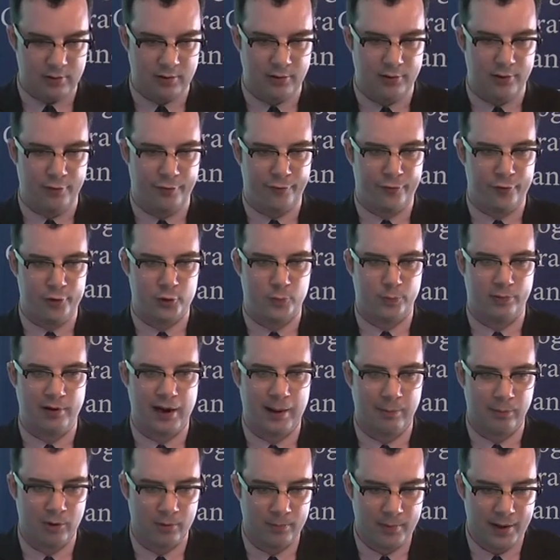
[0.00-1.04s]
The first
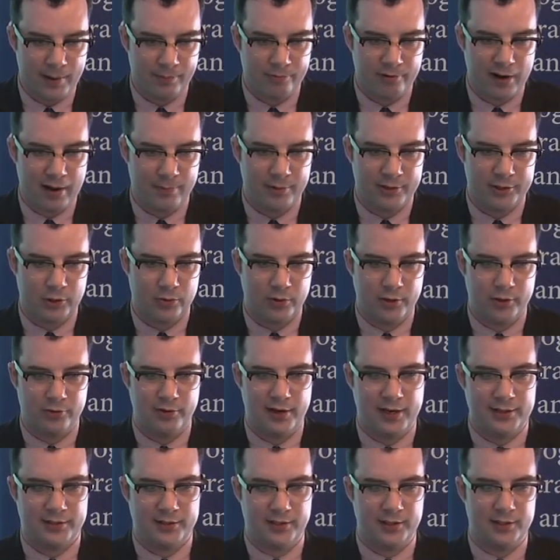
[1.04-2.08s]
problem I promise to
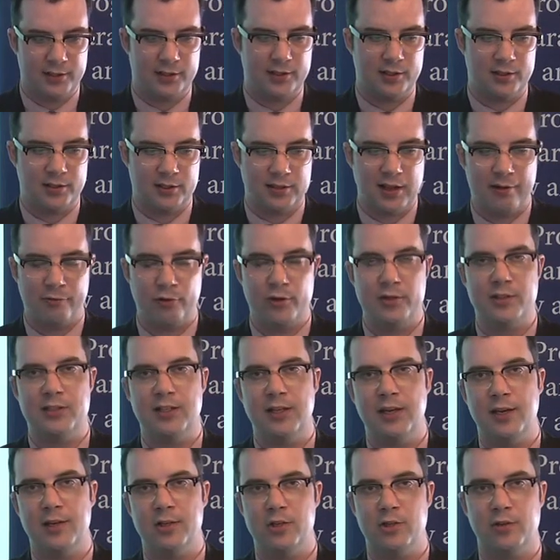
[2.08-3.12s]
address is
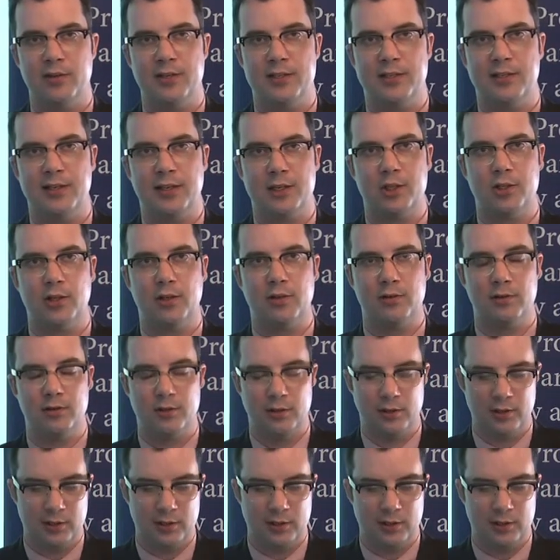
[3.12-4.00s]
sovereignty and jurisdiction.